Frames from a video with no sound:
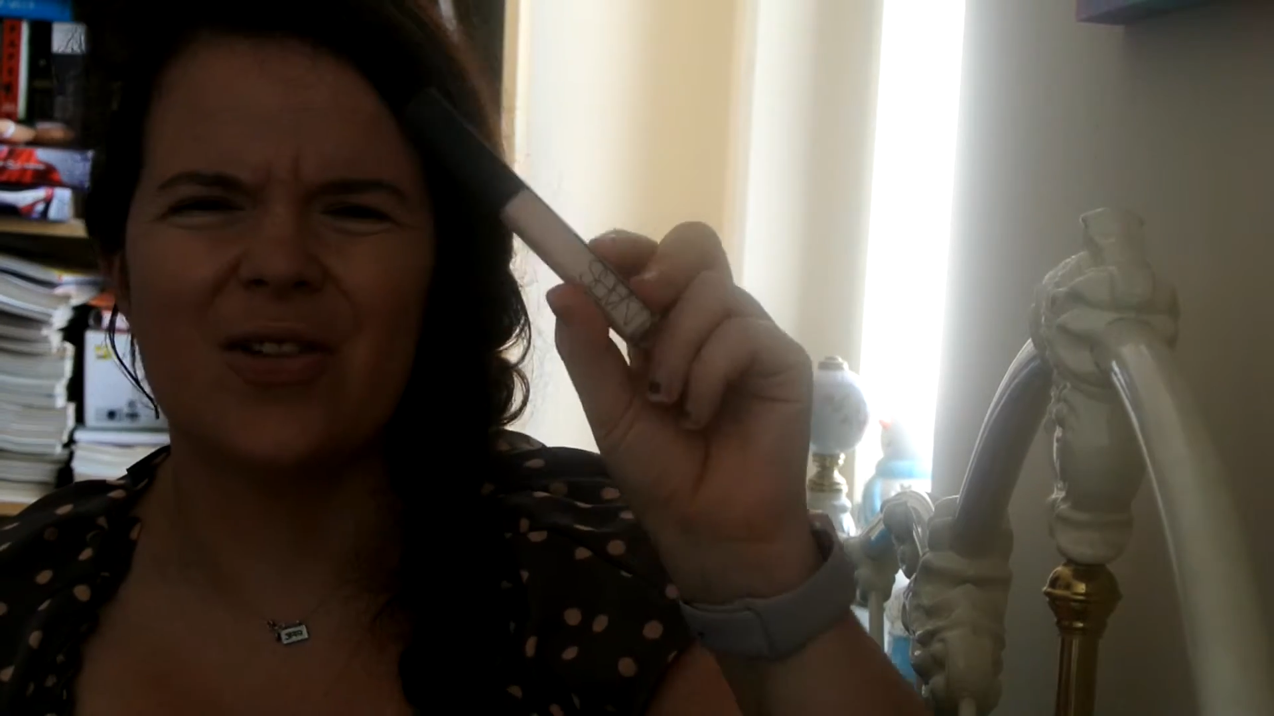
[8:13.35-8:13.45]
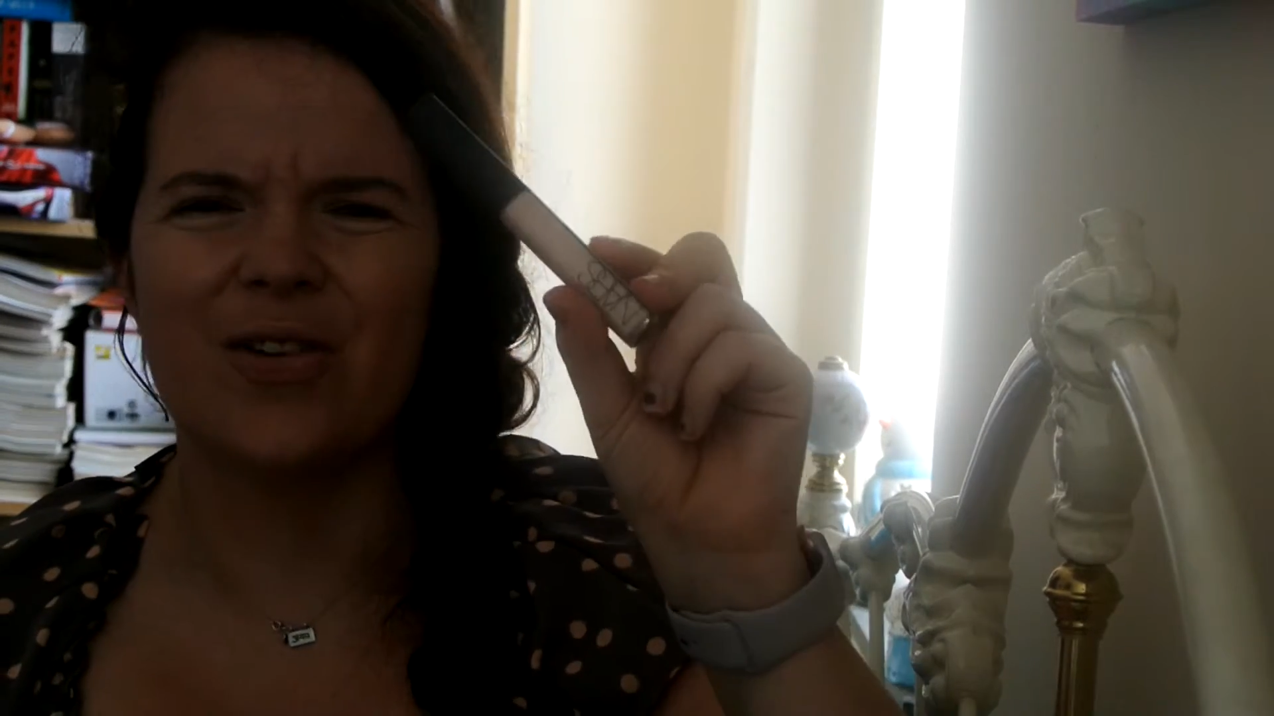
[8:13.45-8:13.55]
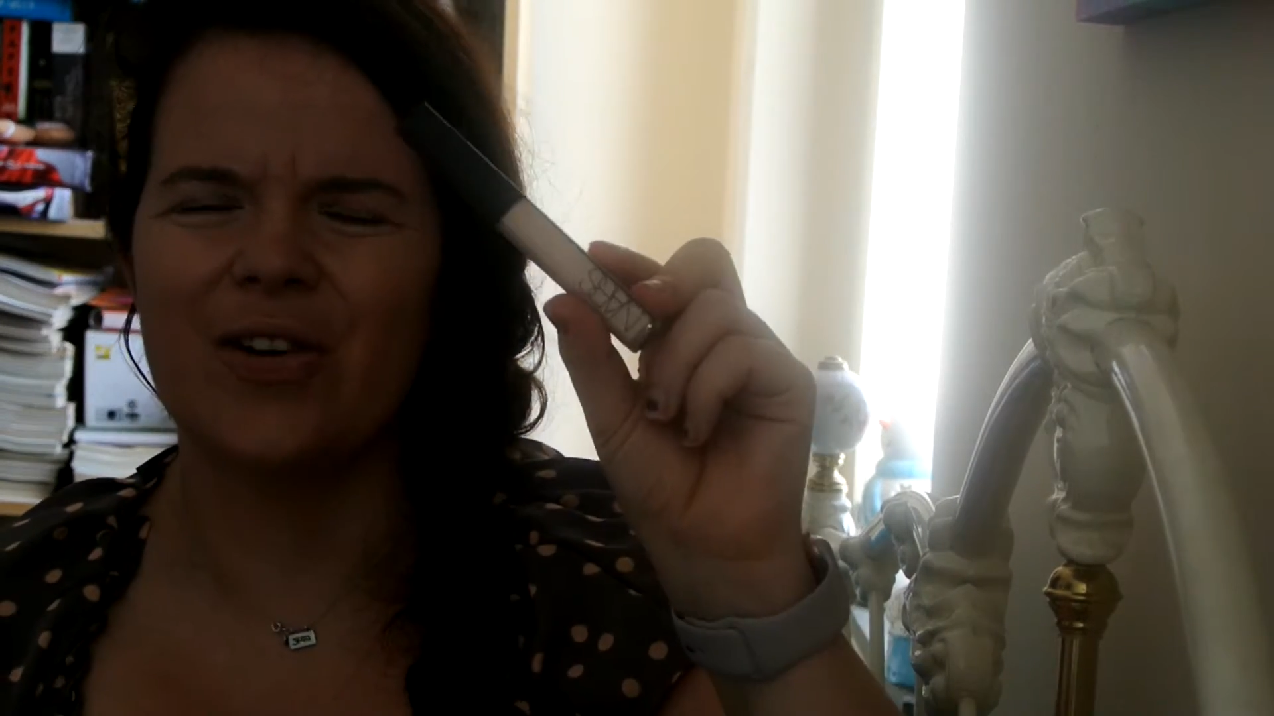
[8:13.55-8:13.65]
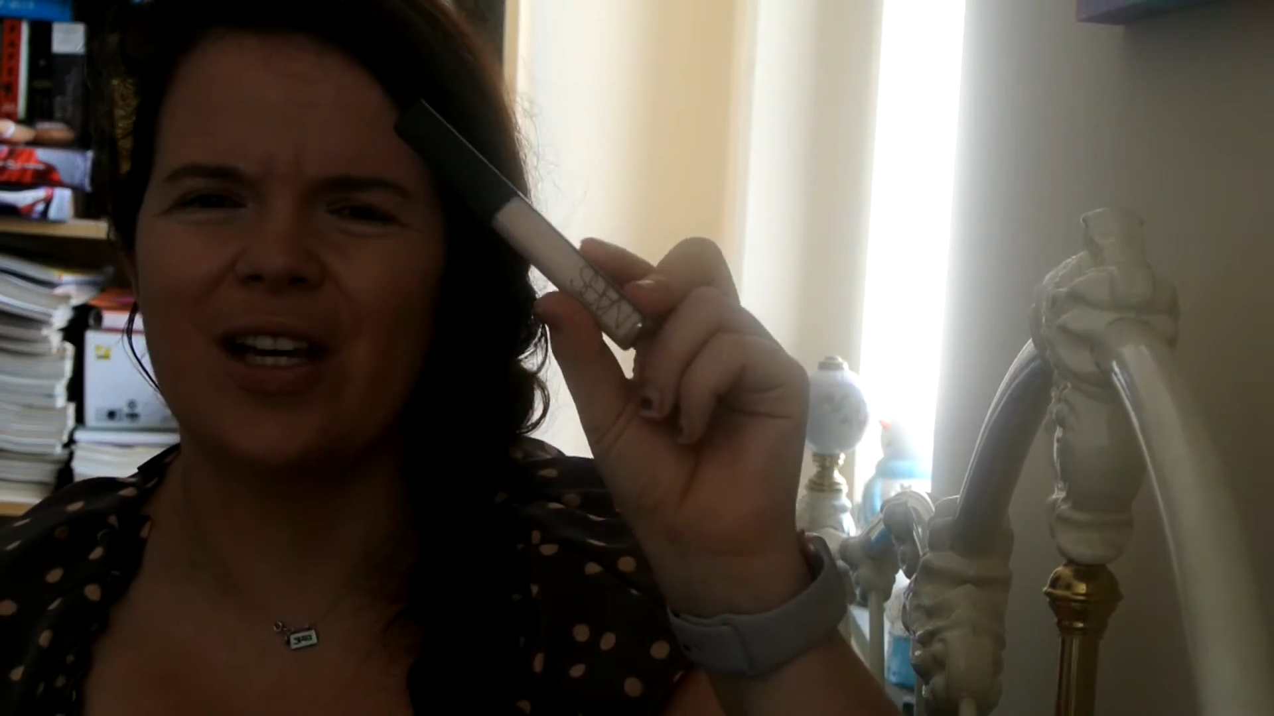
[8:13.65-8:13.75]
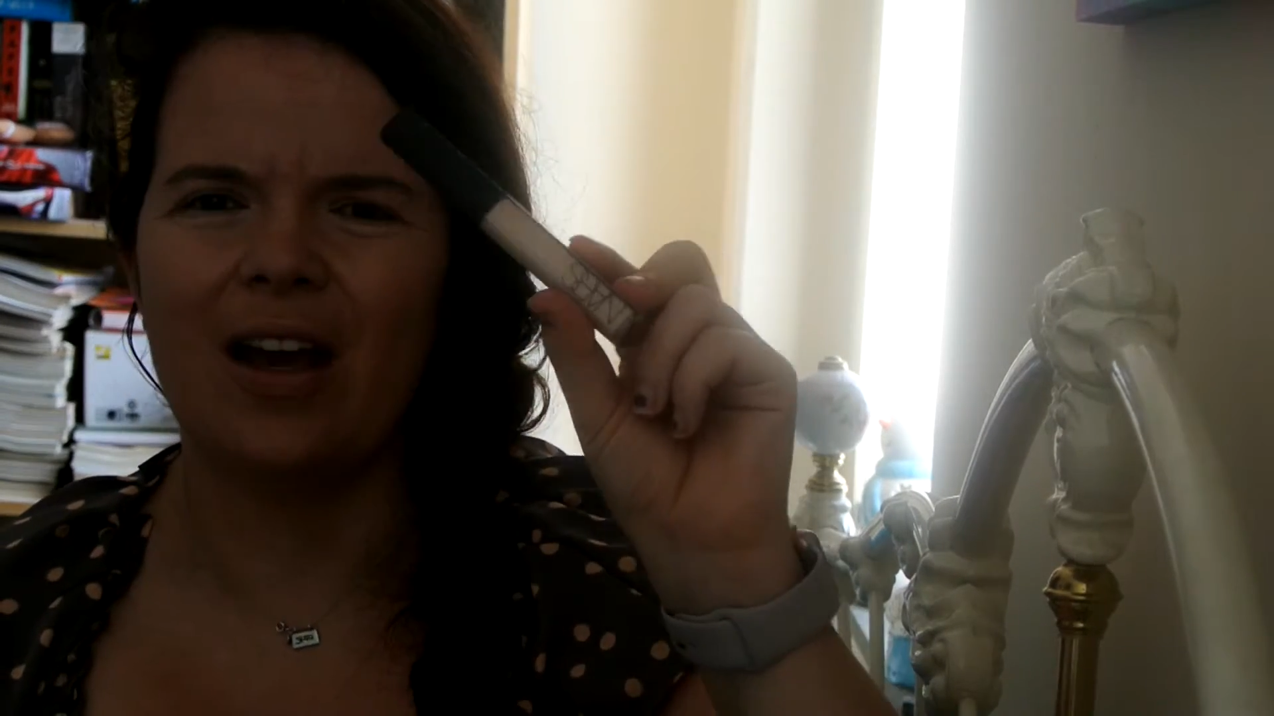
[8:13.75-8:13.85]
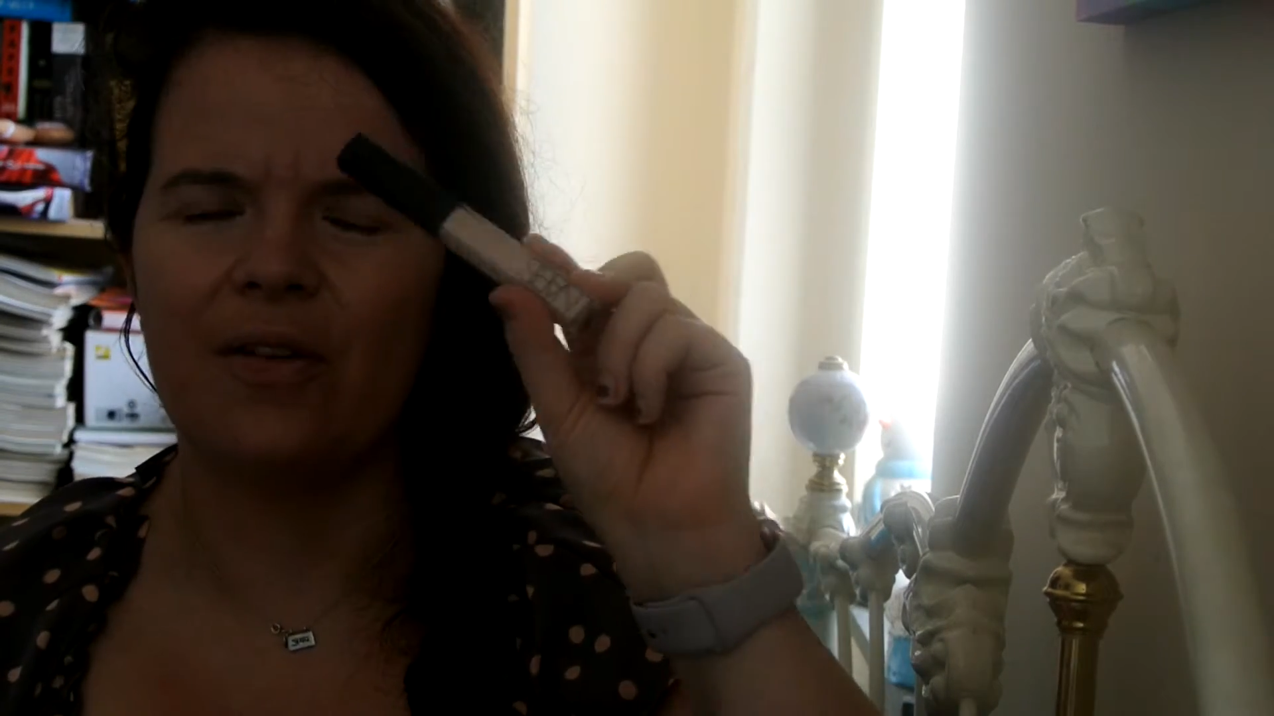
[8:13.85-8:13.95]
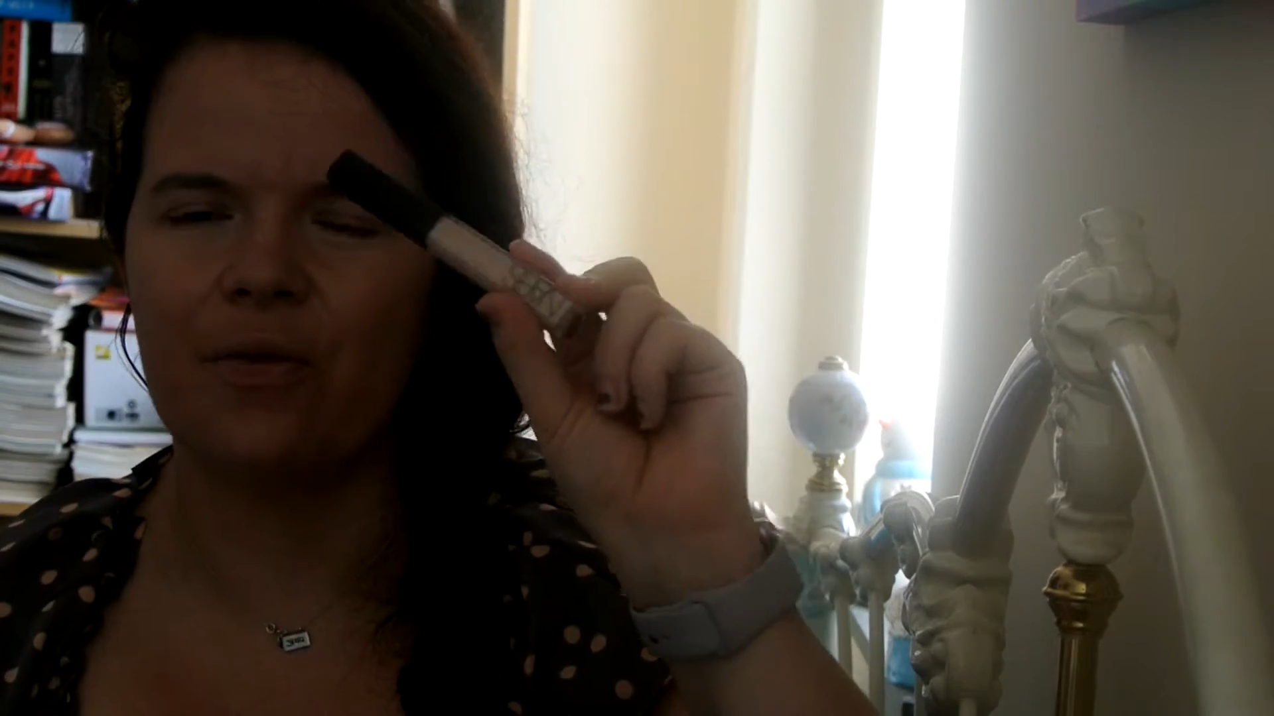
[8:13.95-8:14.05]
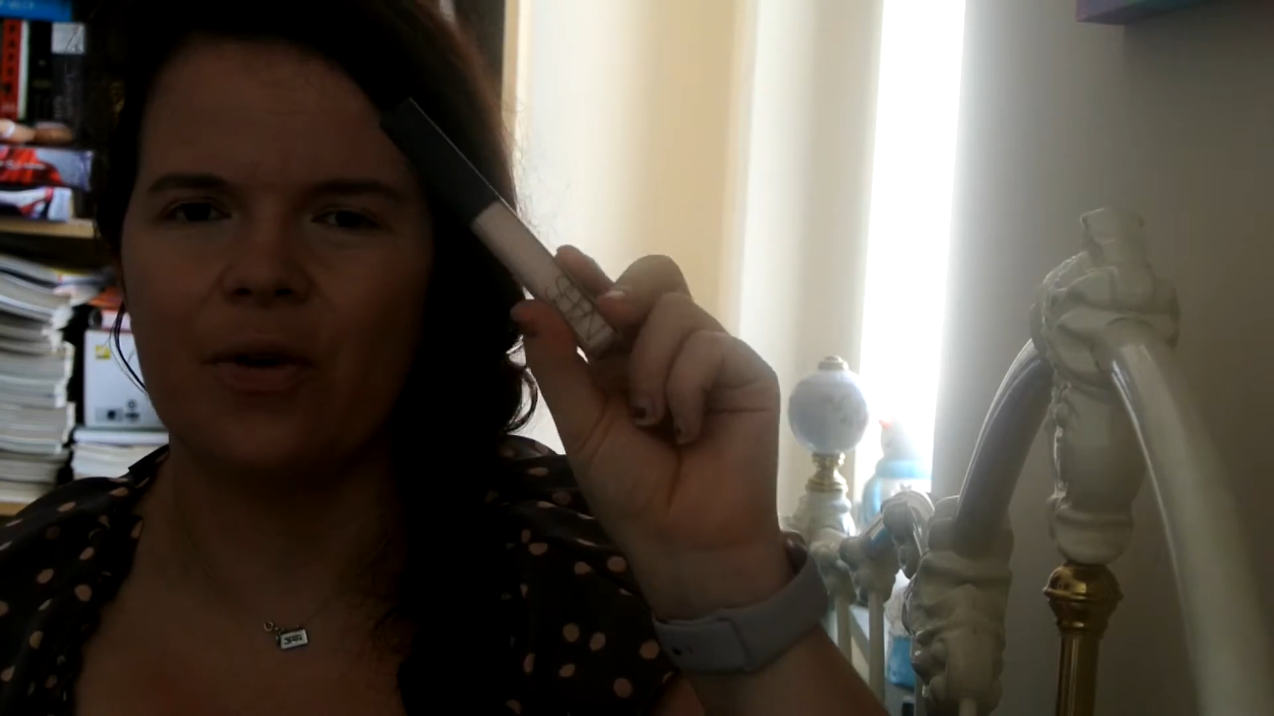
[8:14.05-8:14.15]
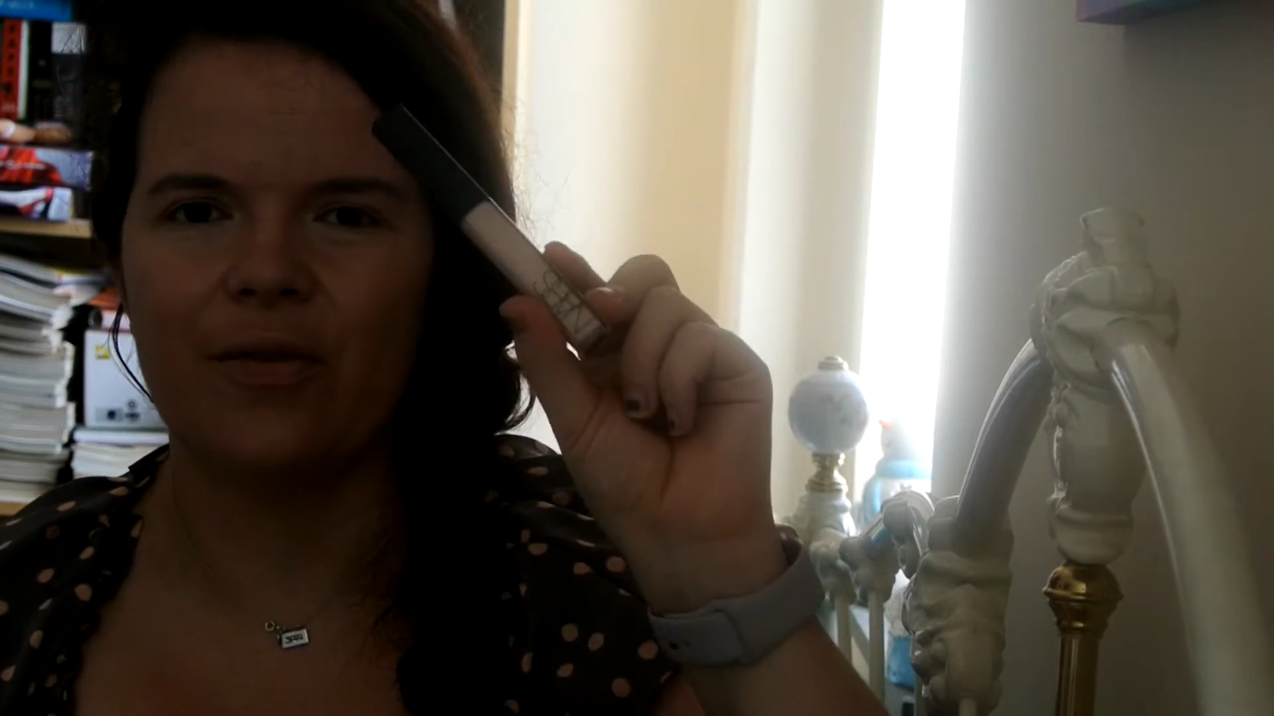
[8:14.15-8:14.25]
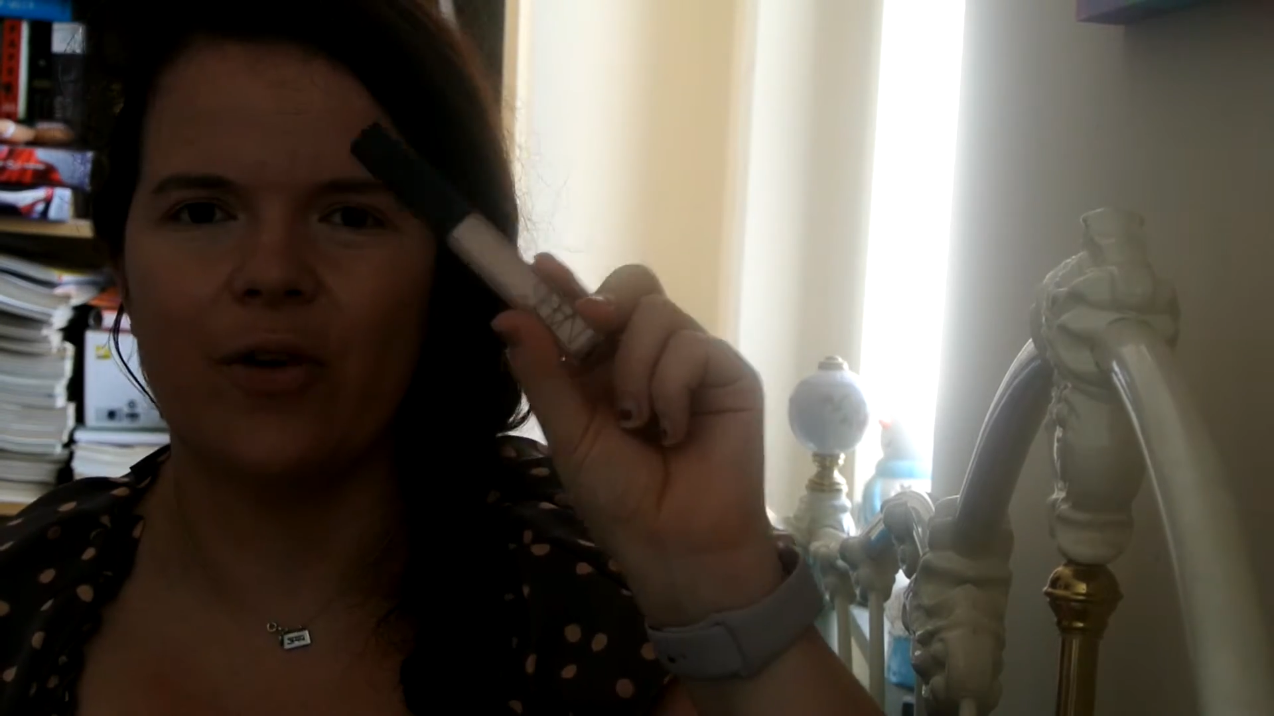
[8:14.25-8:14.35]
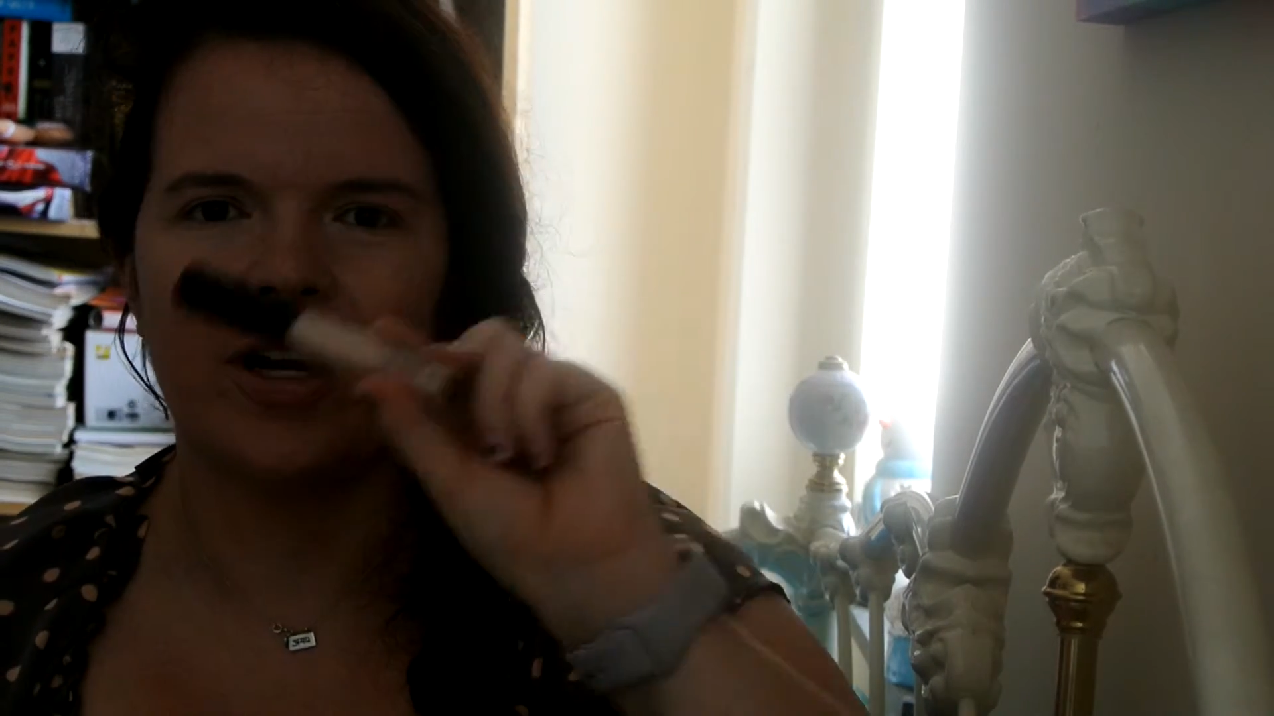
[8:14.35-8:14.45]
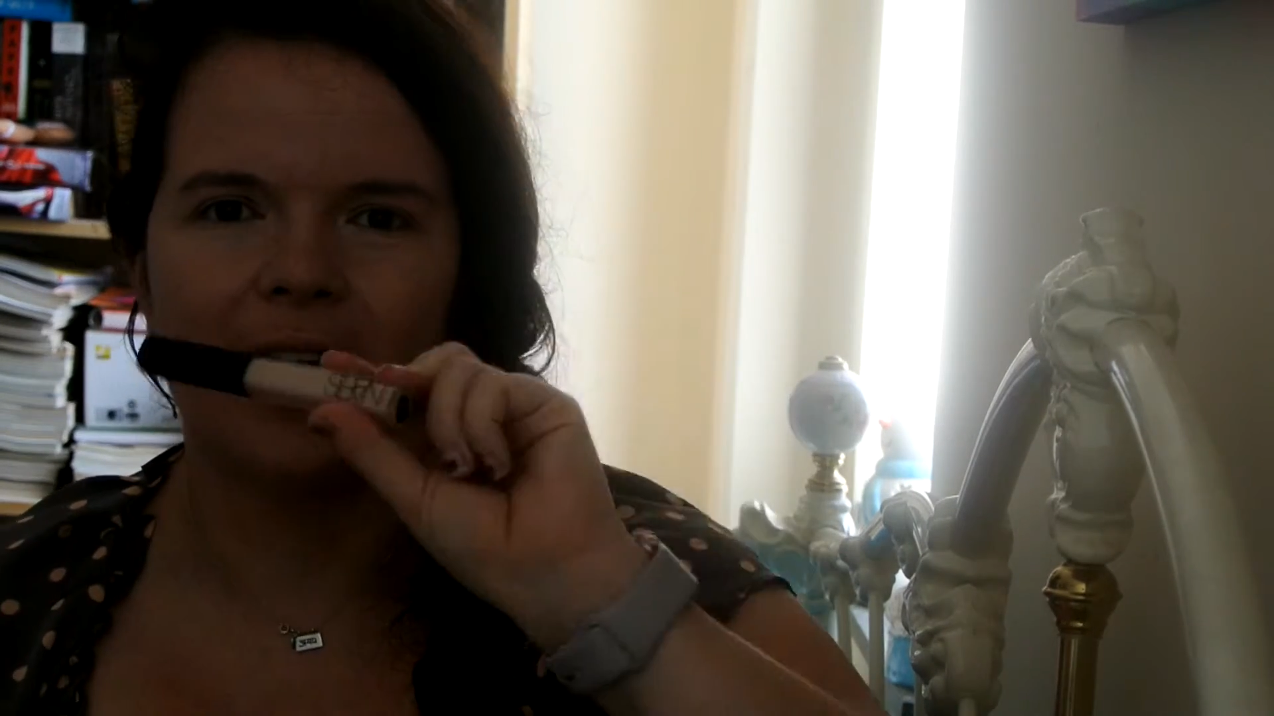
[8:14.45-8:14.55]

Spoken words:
$38 or $44,